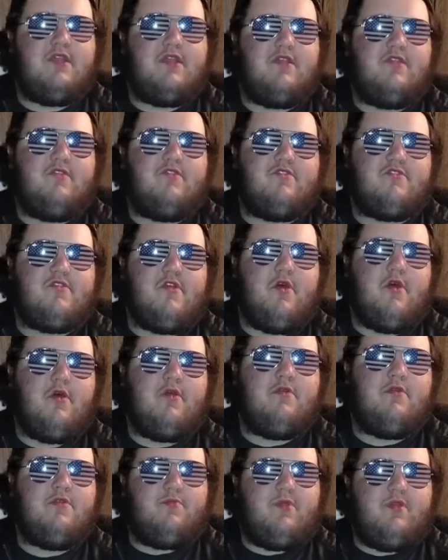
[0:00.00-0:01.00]
is
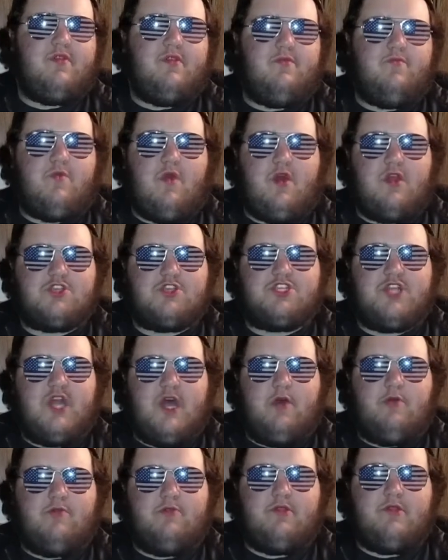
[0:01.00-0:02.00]
really washed
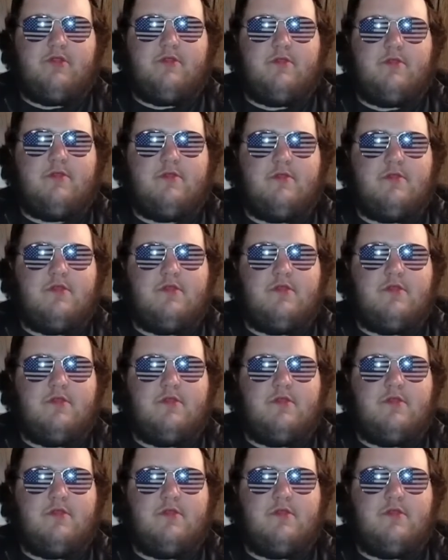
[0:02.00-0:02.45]
out and